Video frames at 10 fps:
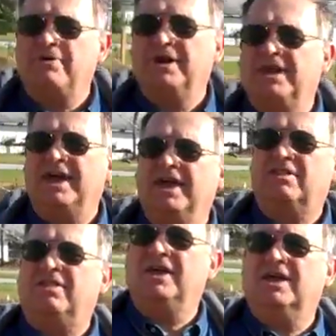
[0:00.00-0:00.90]

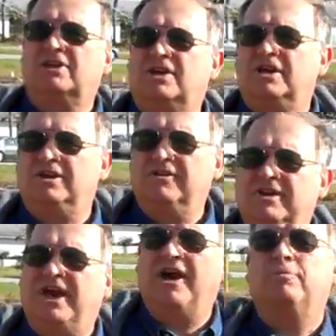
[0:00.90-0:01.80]
it
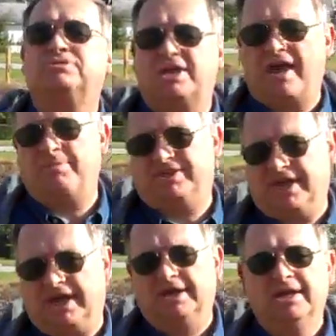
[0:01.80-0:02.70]
clearly helps the habitat.